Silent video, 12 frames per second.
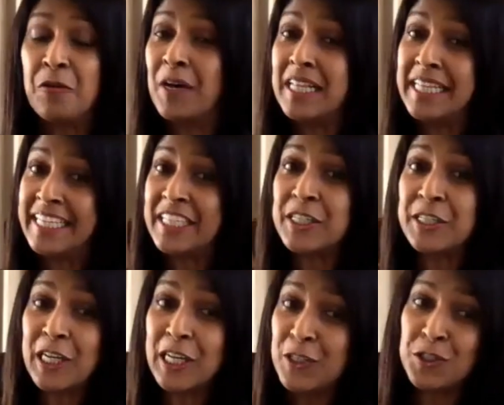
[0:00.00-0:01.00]
Well, in
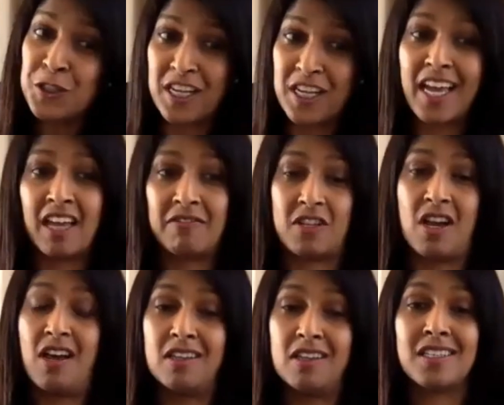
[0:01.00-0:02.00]
conclusion, I have to
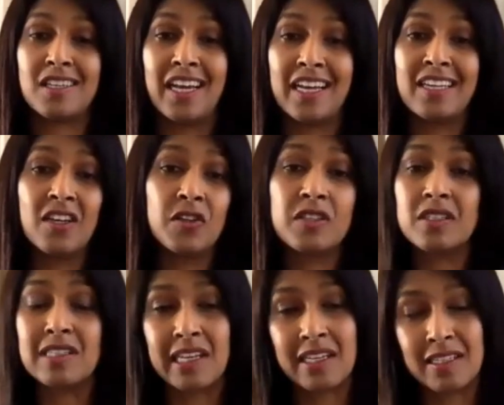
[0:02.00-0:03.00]
ask. I know this is
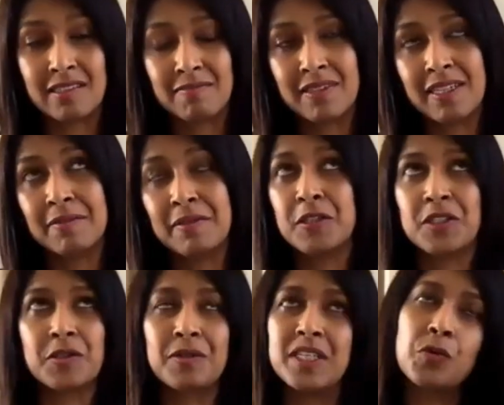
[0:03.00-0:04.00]
like a I don't know,
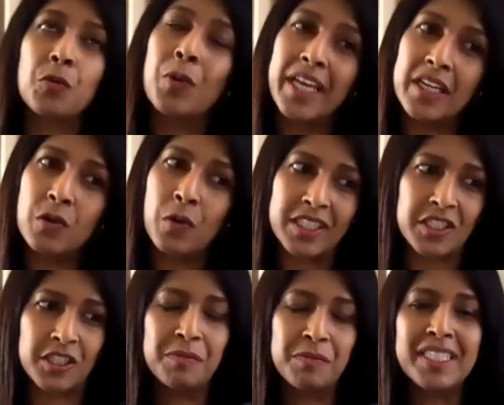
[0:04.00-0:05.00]
so it's a weird
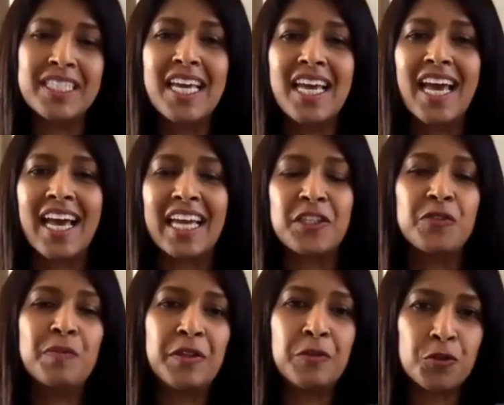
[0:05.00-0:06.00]
question, but and you've
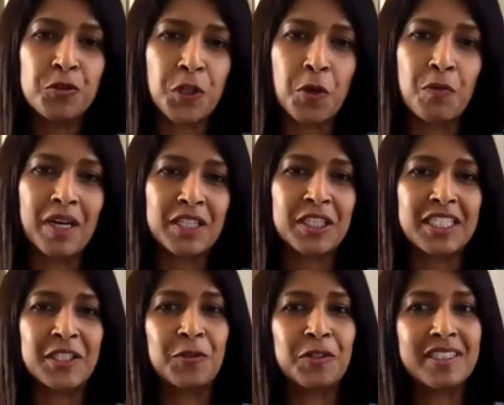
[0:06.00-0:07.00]
been through so much and
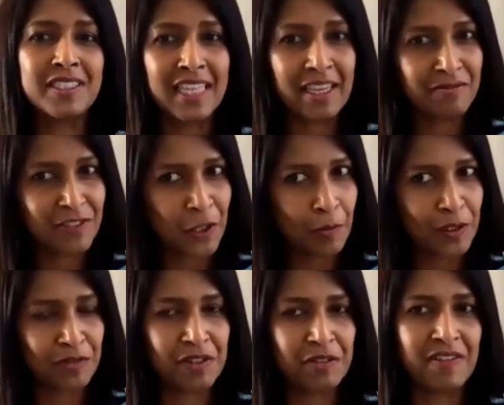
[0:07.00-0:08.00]
you can give so much
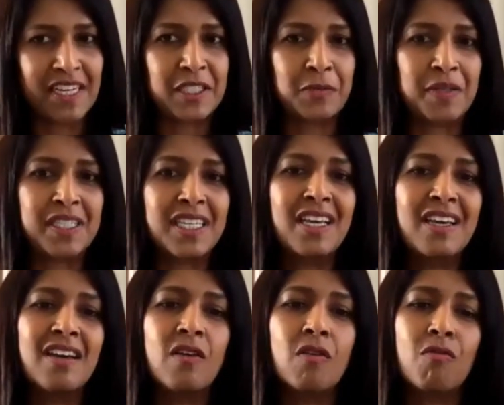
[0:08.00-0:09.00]
of advice, but
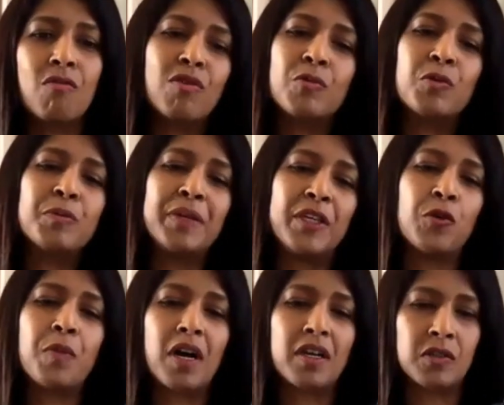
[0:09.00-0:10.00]
what would be your
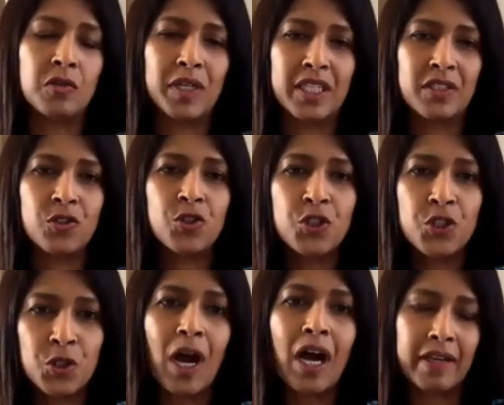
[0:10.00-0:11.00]
parting words
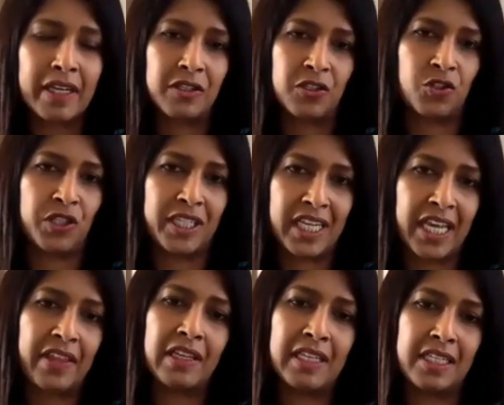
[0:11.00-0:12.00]
to our industry and
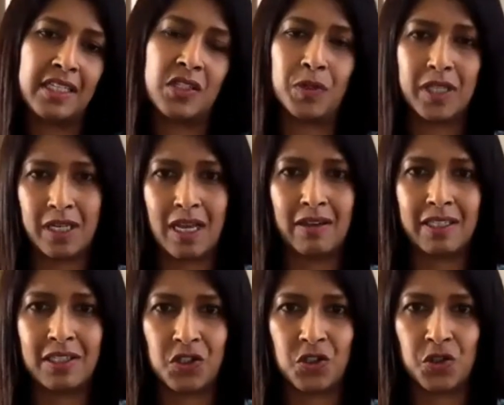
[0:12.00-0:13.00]
other leaders within our
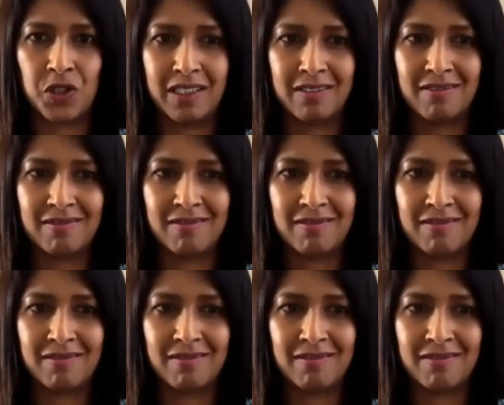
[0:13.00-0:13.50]
industry?